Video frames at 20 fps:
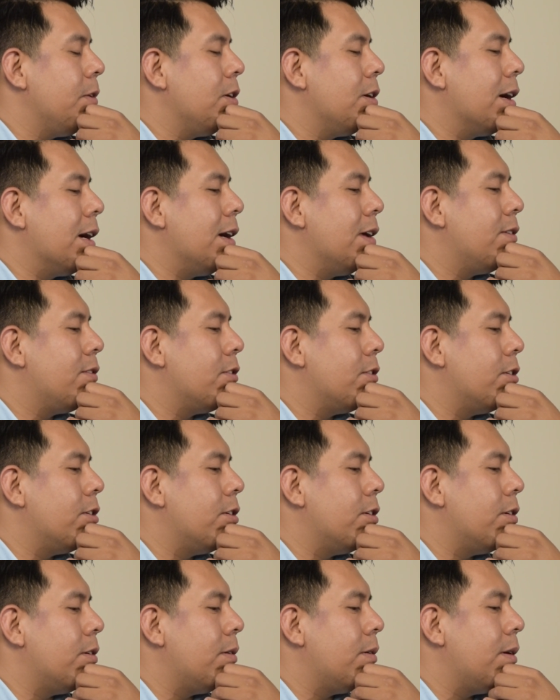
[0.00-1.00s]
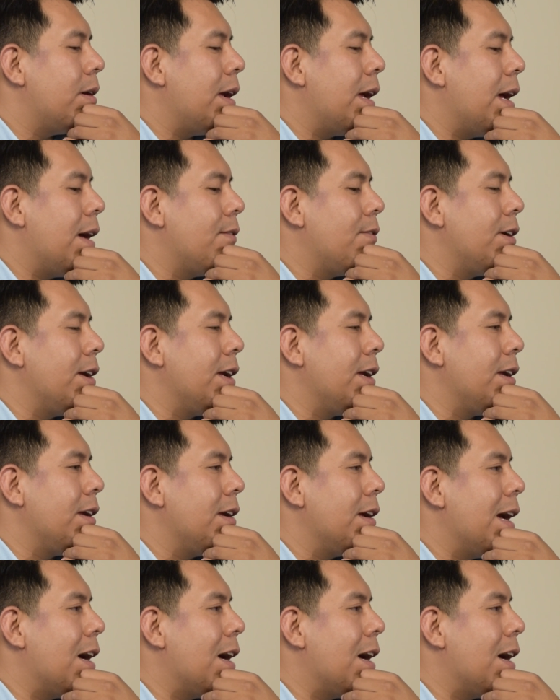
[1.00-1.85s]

you guys are having